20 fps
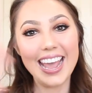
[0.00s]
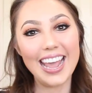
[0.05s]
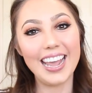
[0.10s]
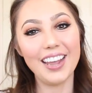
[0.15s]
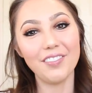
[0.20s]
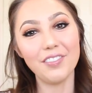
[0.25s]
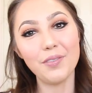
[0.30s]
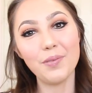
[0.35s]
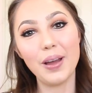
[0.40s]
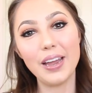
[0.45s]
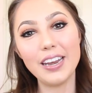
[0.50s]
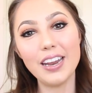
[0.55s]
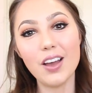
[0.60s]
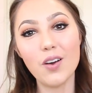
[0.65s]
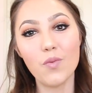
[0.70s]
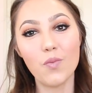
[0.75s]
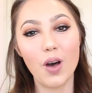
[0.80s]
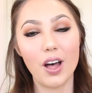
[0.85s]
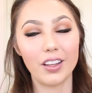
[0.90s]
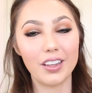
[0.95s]
Hey everyone,
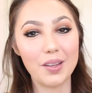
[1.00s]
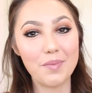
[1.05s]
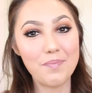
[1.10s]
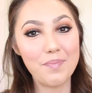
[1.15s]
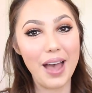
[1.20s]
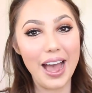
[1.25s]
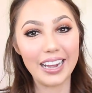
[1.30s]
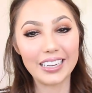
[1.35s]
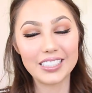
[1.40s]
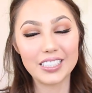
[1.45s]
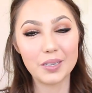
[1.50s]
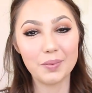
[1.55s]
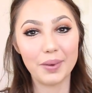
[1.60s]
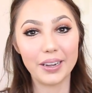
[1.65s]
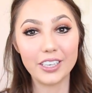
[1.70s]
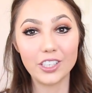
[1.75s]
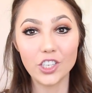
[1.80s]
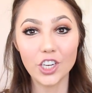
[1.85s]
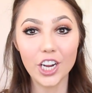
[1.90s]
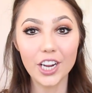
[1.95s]
welcome back to
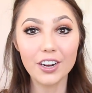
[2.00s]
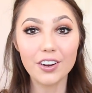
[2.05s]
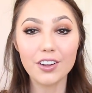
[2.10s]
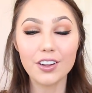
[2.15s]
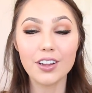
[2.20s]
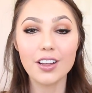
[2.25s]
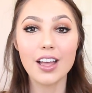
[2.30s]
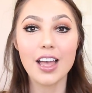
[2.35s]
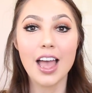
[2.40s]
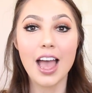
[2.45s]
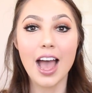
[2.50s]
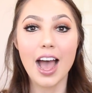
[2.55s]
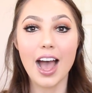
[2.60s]
my channel.